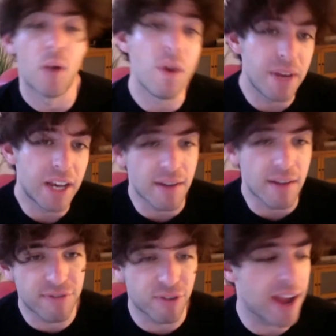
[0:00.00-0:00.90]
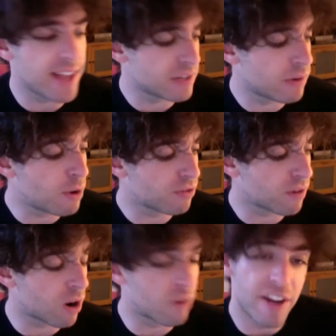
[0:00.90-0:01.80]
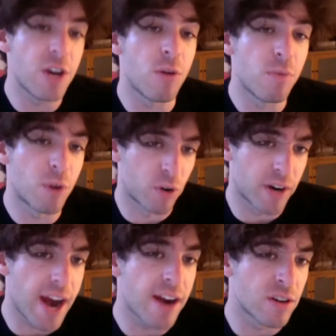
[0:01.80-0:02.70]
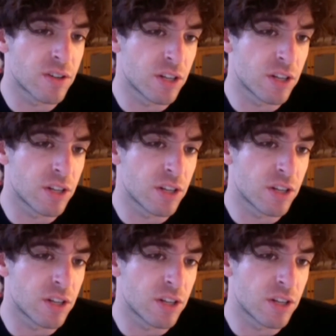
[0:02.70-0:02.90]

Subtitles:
We become friends and we both are video creators.